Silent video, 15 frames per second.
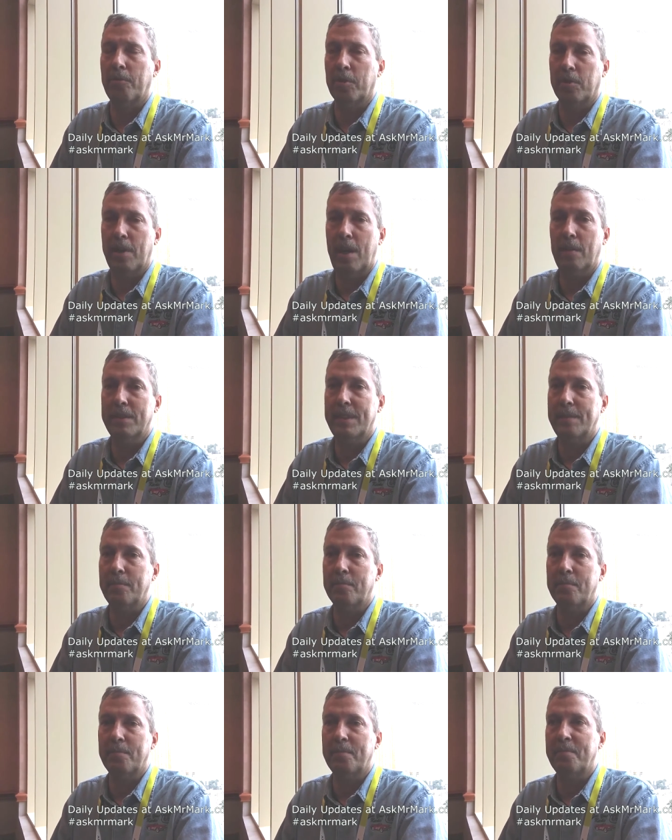for crowds
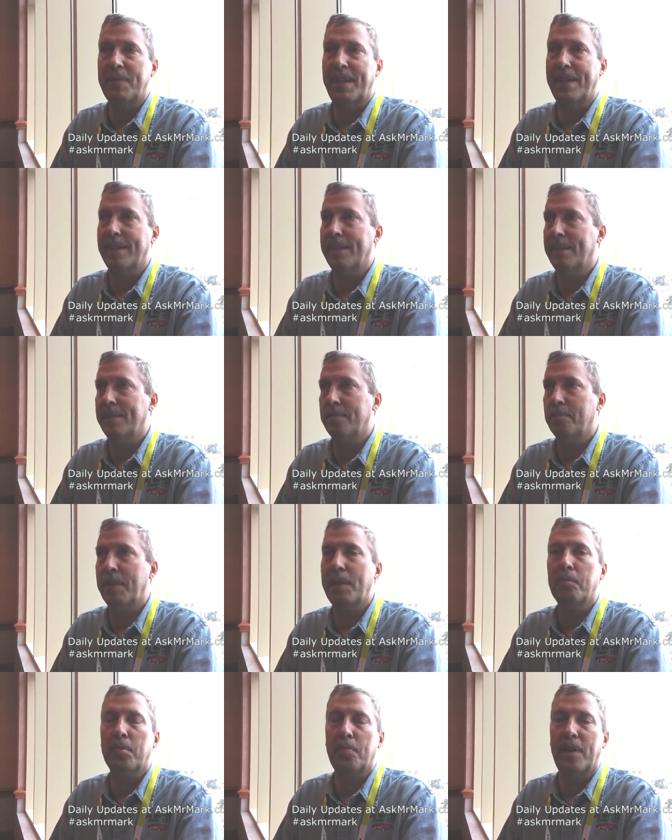and, and
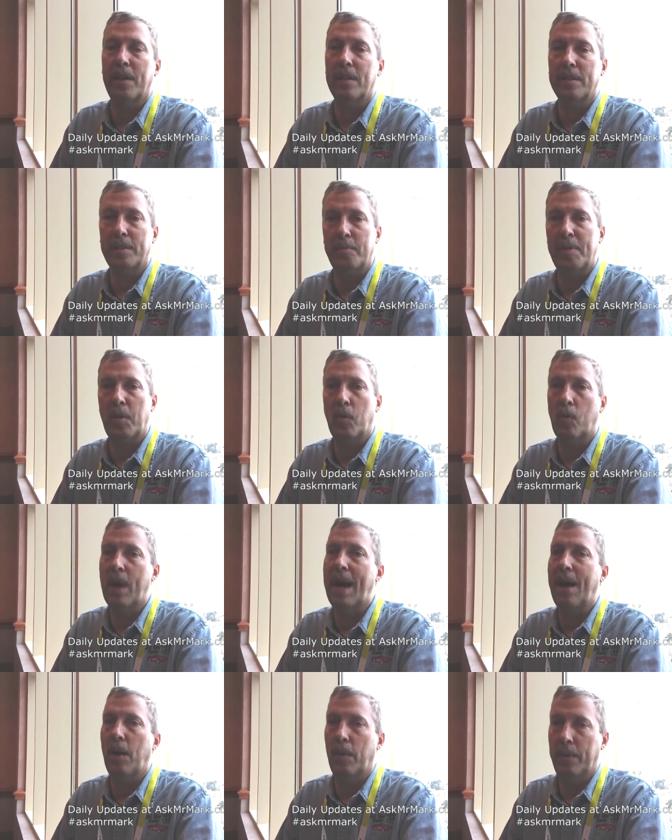be prepared to be
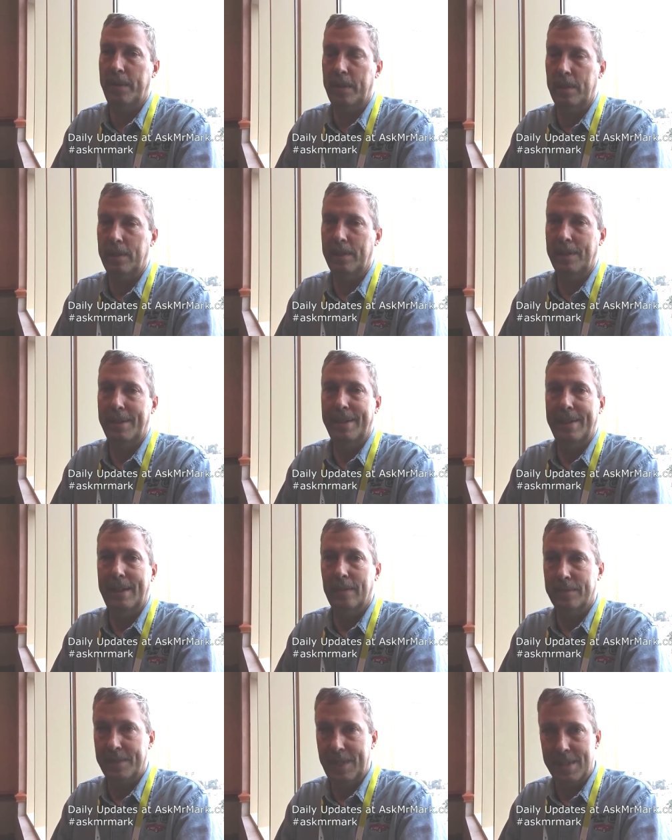wowed,
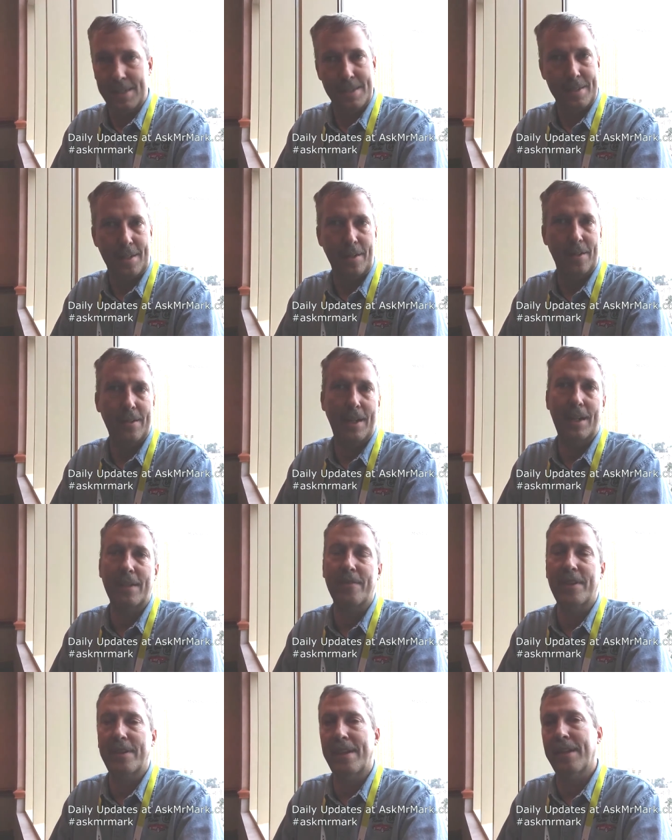if not scared out
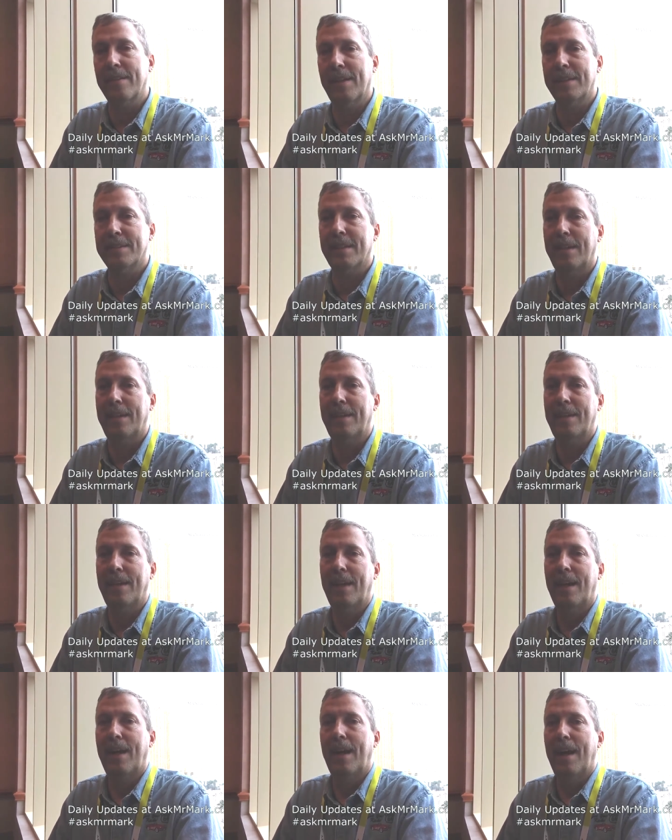of your daylights, uh,
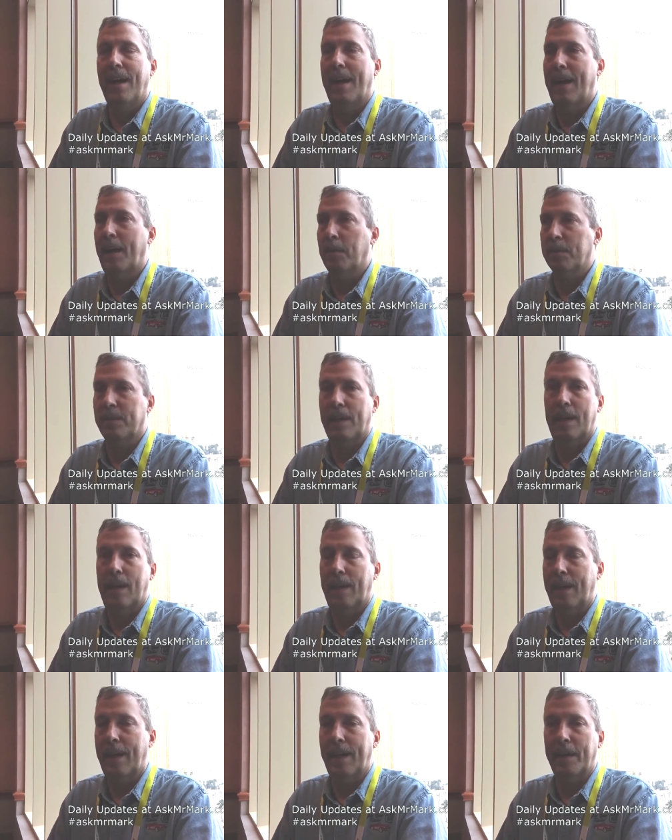out
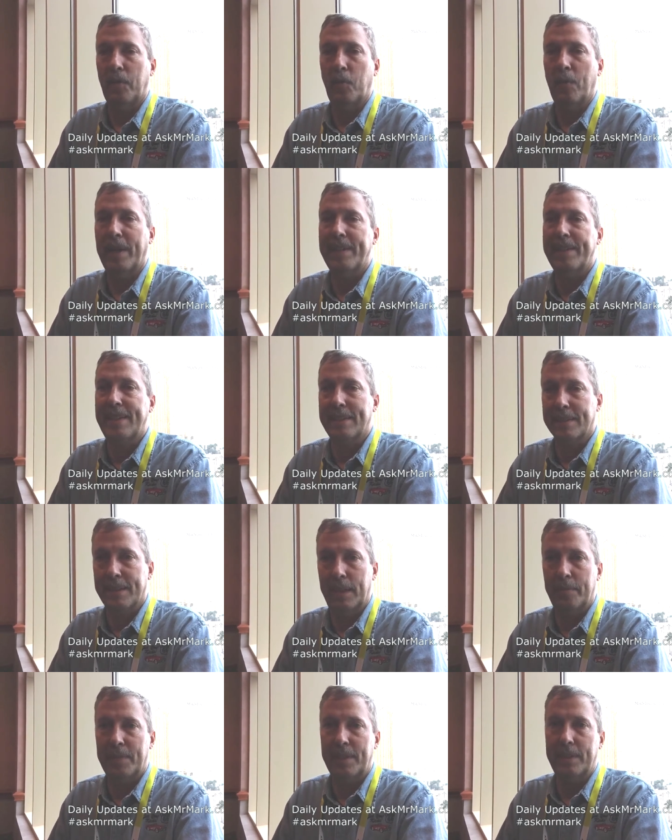on what is
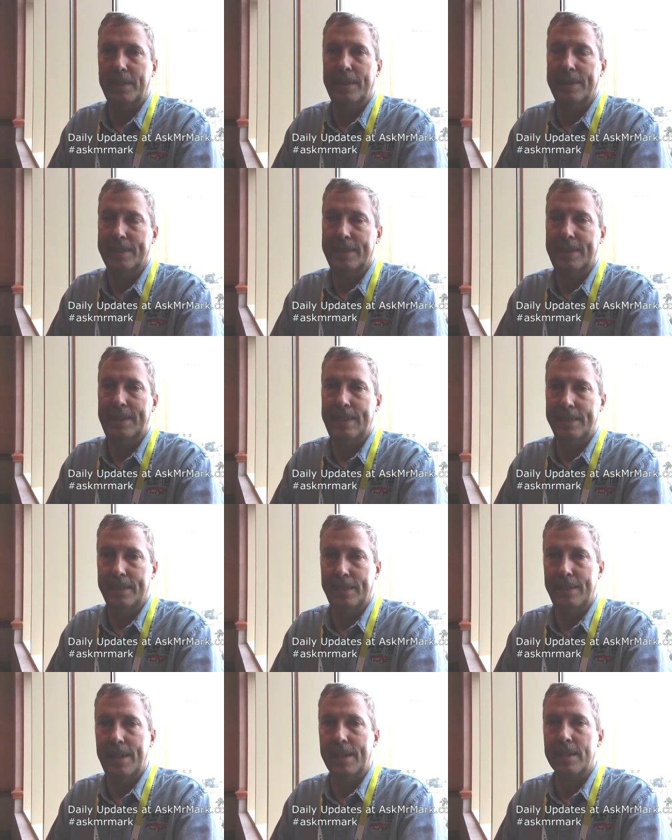coming in, in
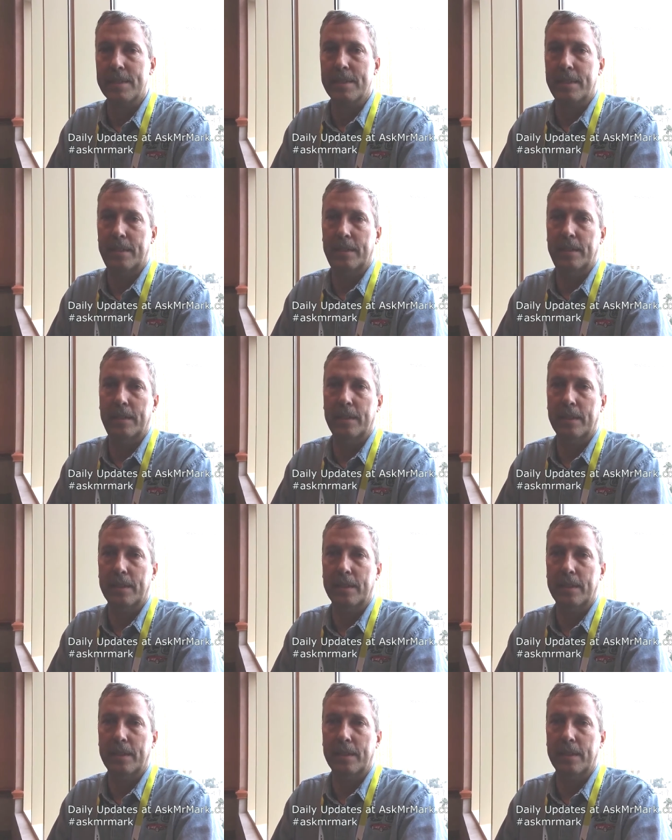the next